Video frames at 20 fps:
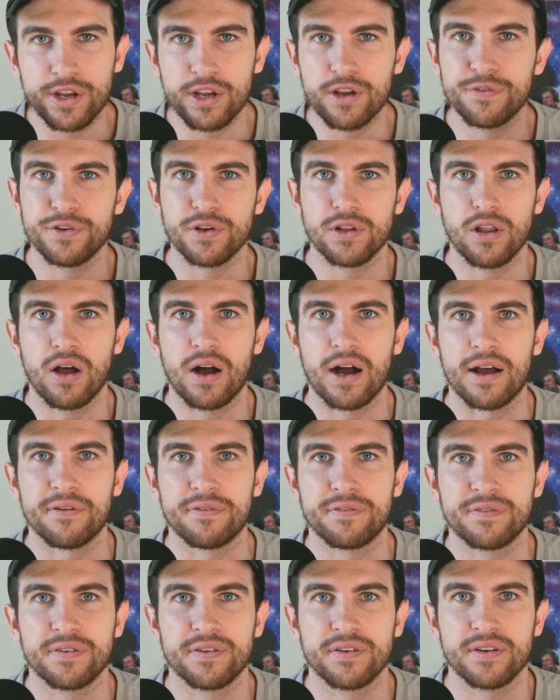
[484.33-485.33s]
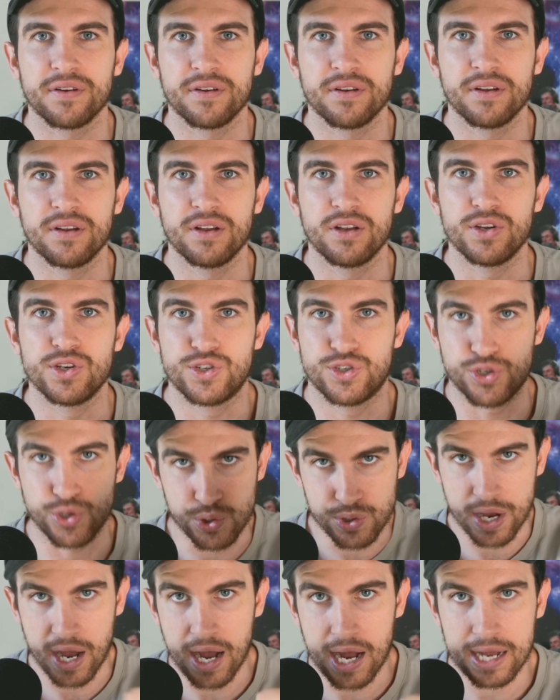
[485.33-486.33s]
of your life, do
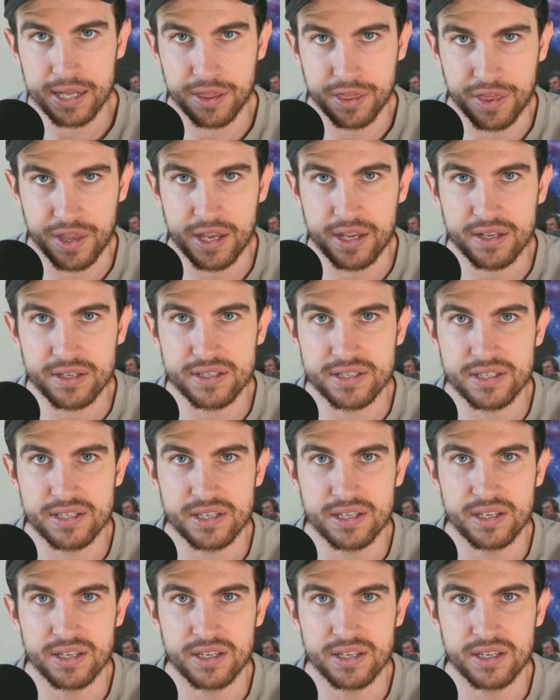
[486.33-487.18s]
hard things.